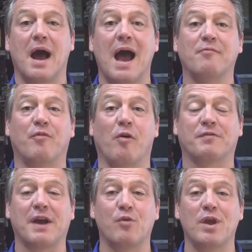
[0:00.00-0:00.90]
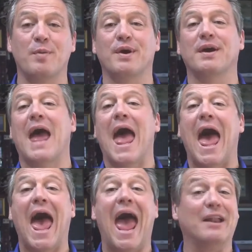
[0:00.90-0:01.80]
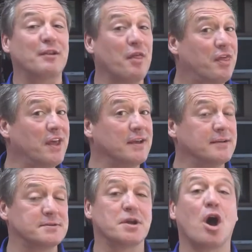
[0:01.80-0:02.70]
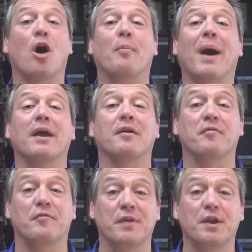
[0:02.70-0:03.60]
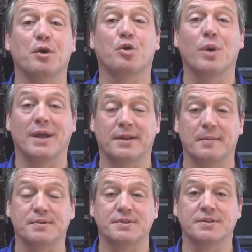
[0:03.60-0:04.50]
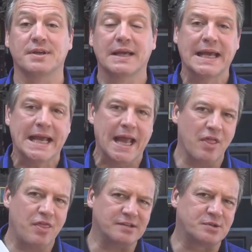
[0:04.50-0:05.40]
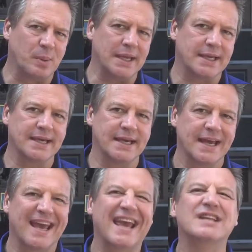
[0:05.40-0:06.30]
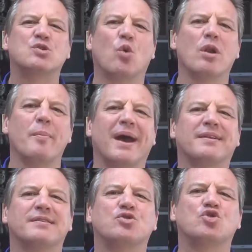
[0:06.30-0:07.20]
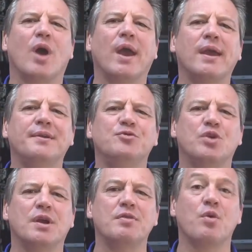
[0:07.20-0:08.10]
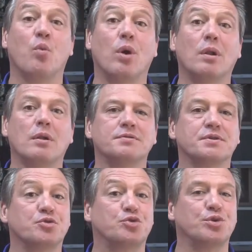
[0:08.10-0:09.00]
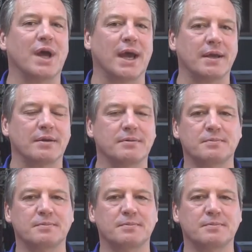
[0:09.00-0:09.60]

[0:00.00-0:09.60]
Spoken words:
I'm Wolfgang Riebe, and these are my video quick tips. This week, it's all about change in the world today.